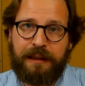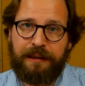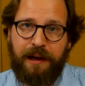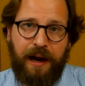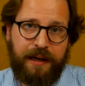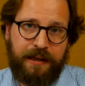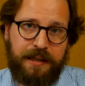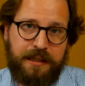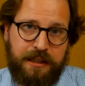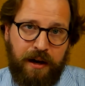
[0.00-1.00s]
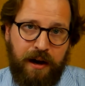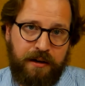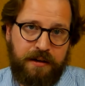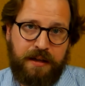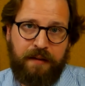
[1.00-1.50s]
Lot and his
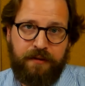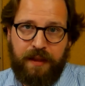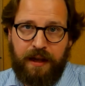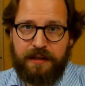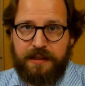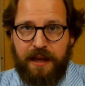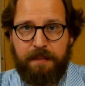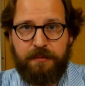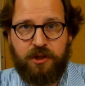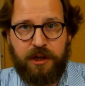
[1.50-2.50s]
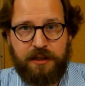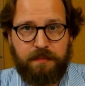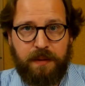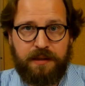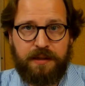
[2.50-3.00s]
daughters after they escape
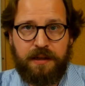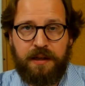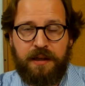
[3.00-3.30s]
judgment.